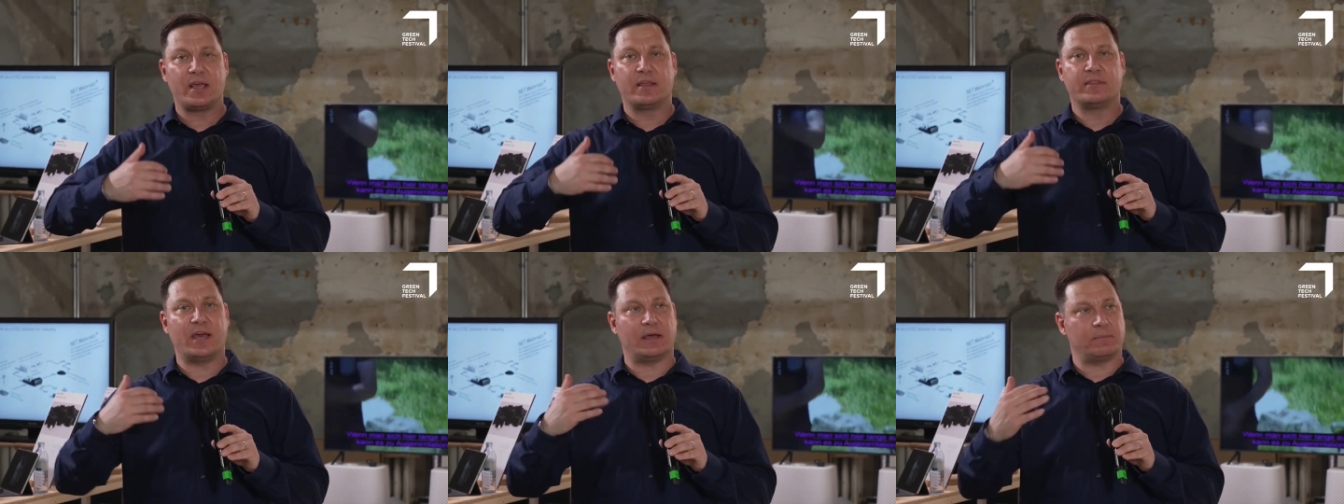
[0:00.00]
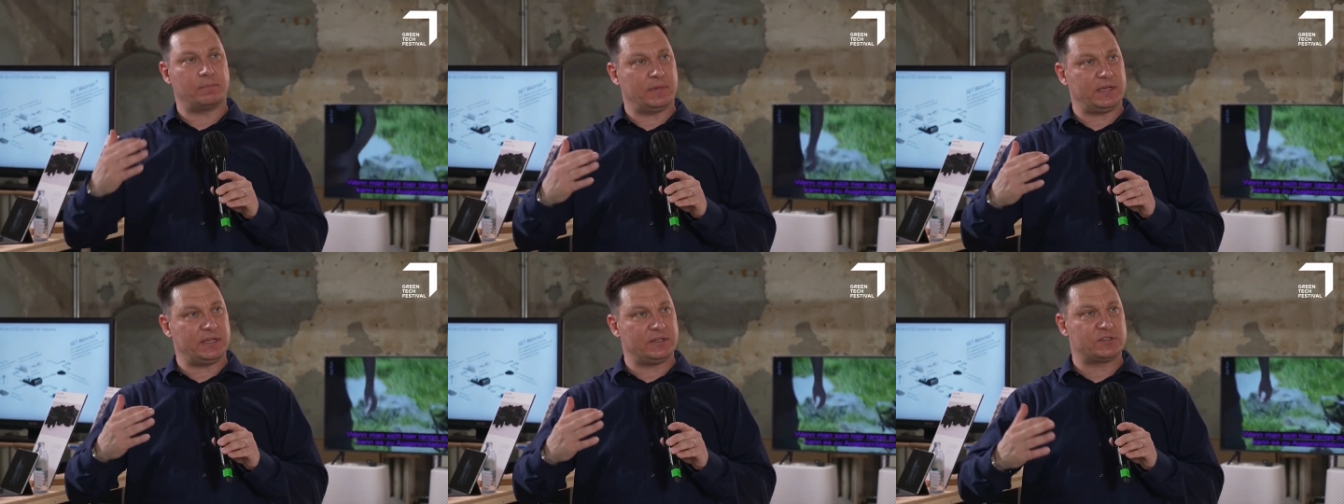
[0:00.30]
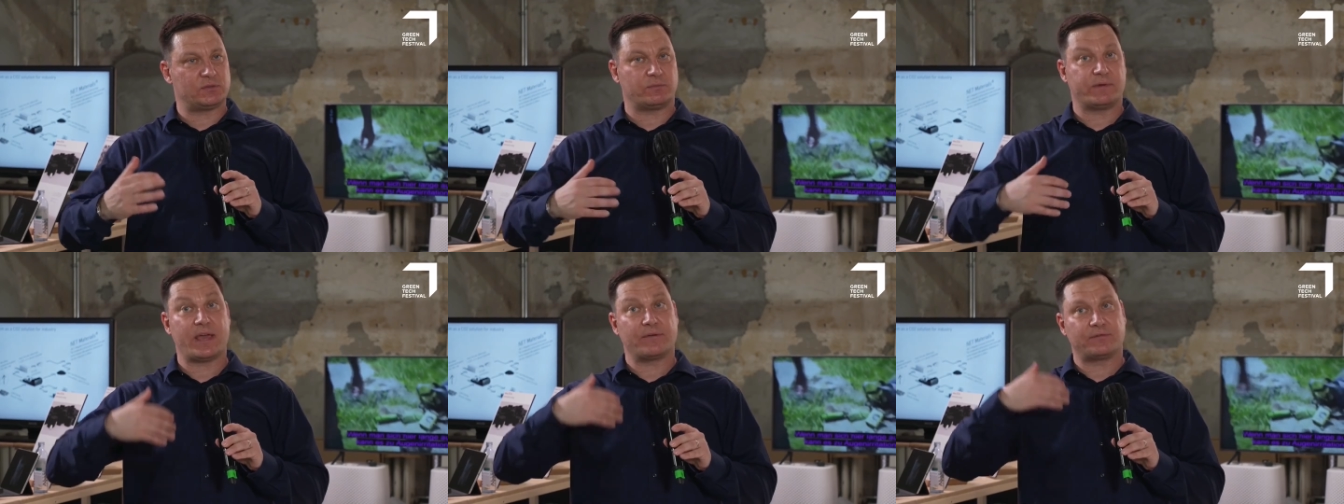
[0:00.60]
That
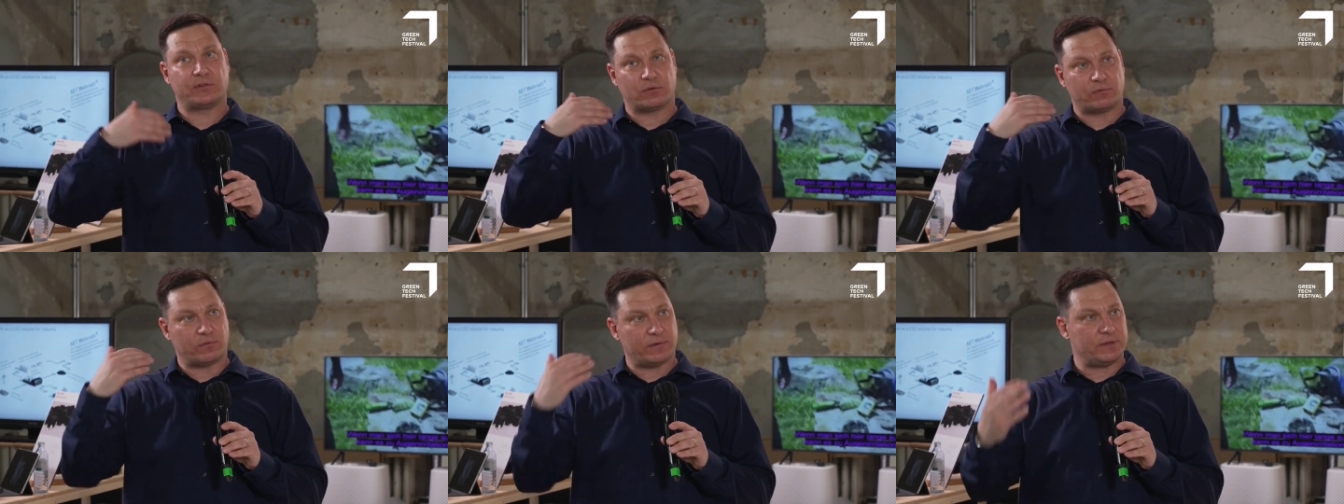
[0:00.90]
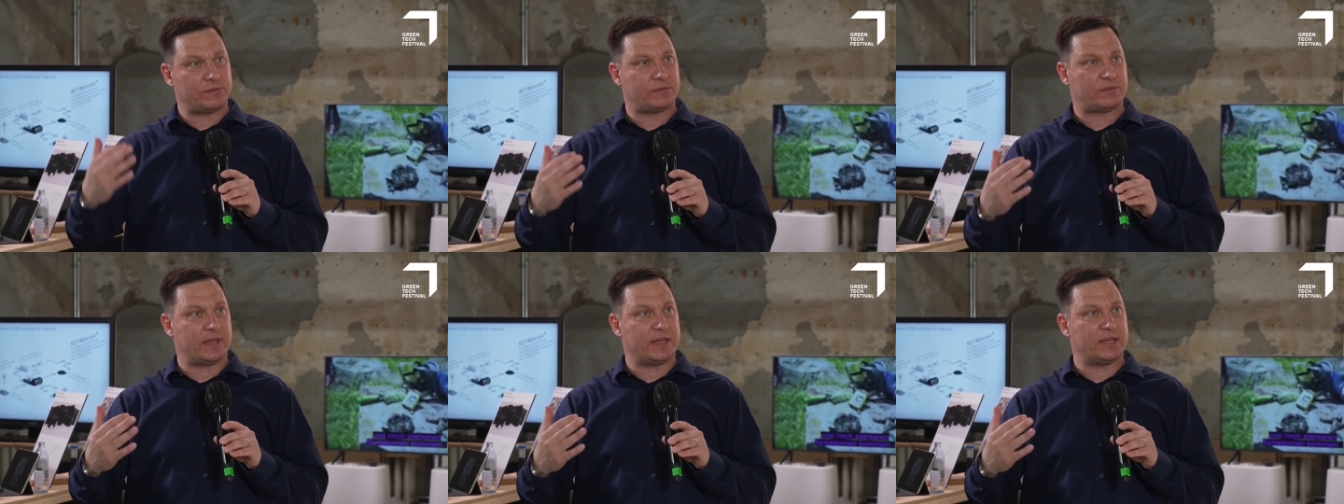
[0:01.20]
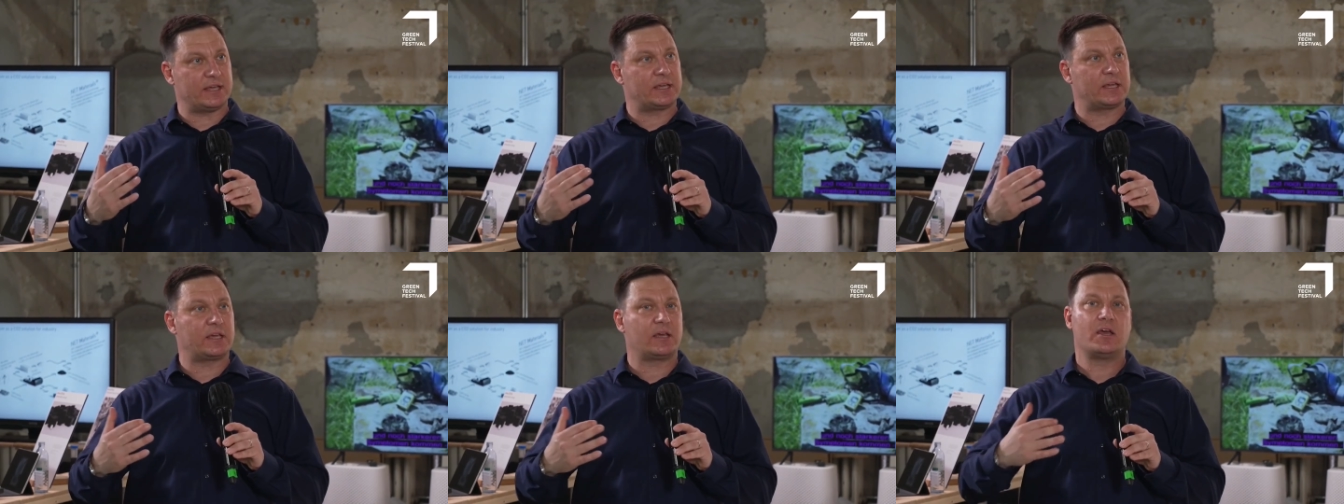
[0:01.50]
means we have to
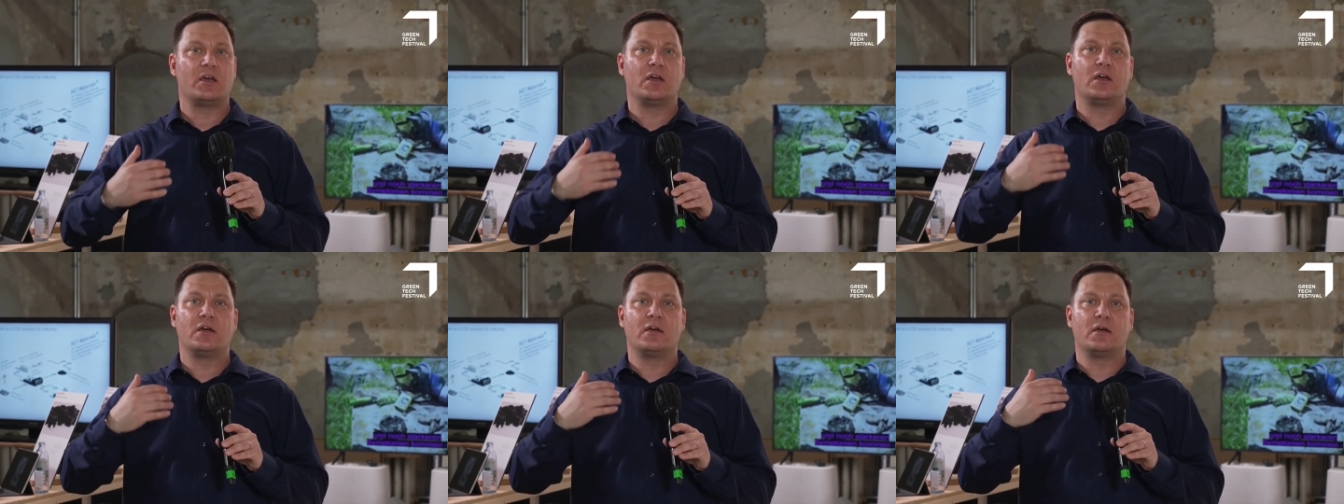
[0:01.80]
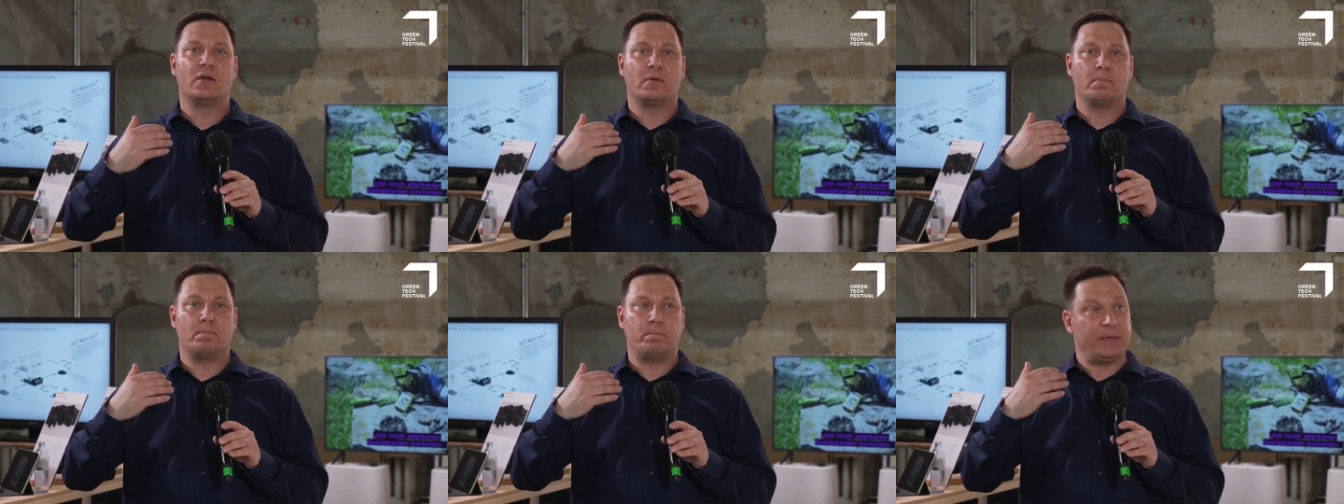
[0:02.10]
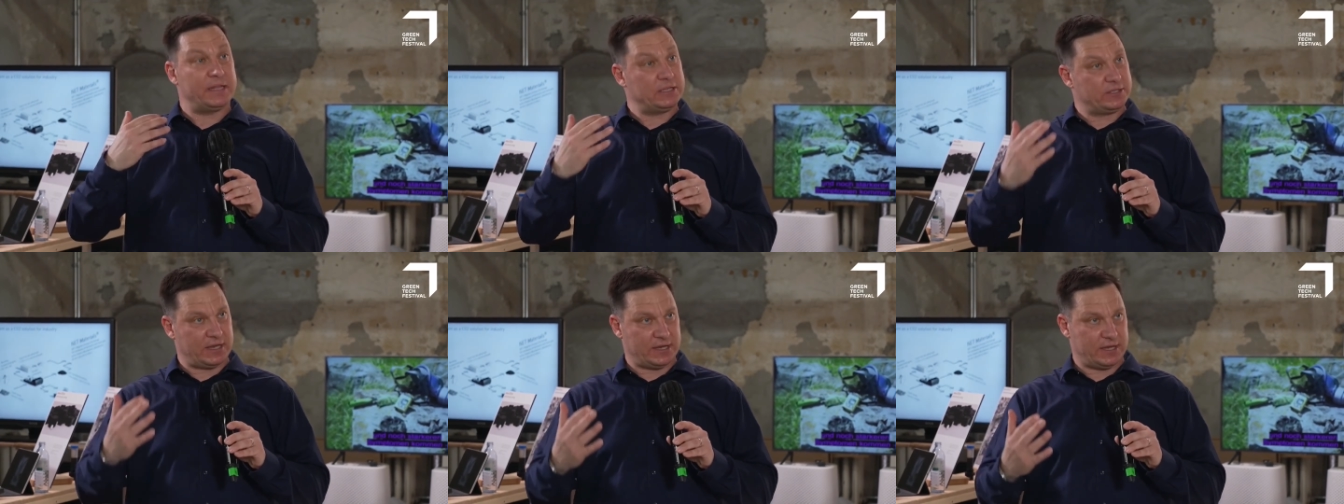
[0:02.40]
rethink
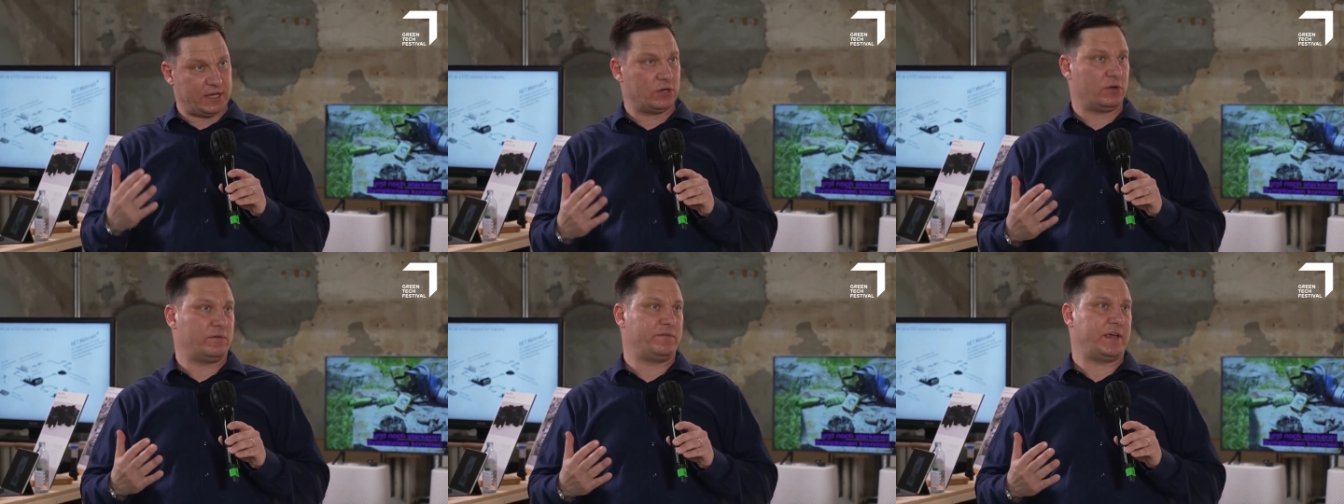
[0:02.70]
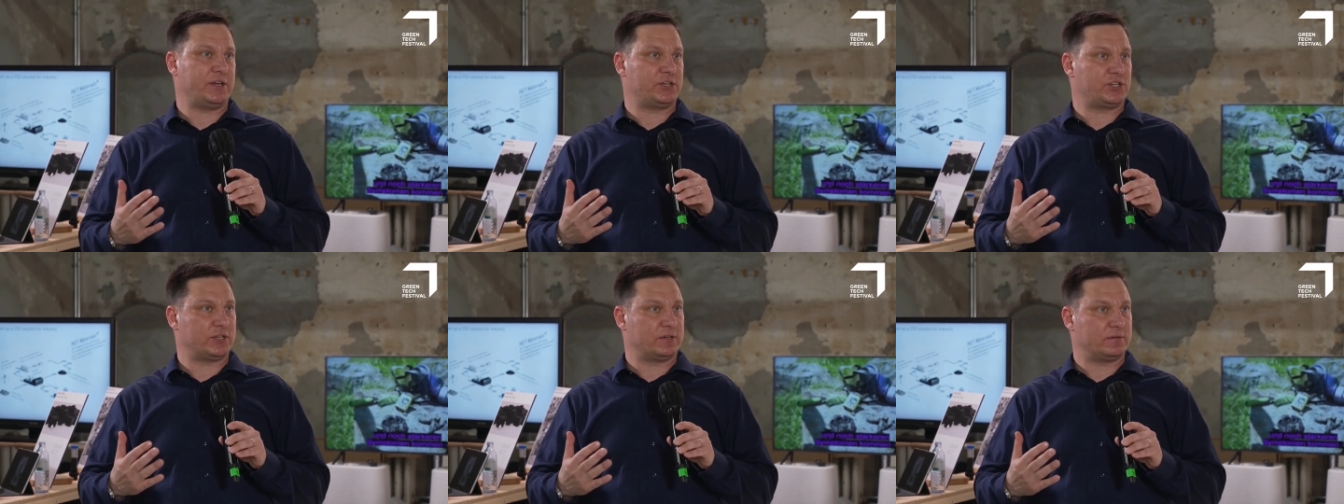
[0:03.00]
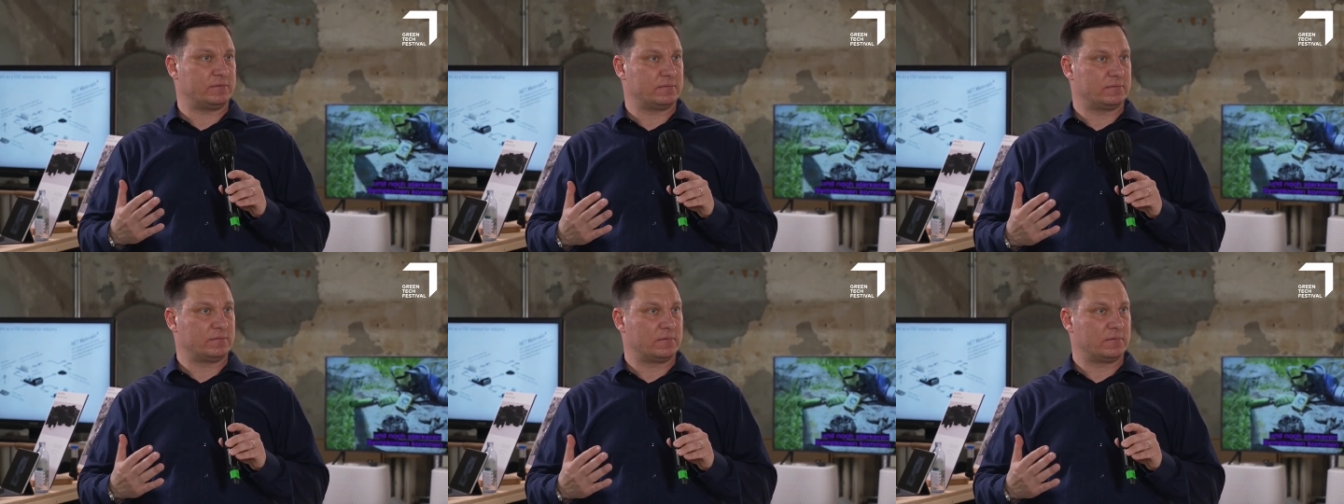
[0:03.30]
building innovation.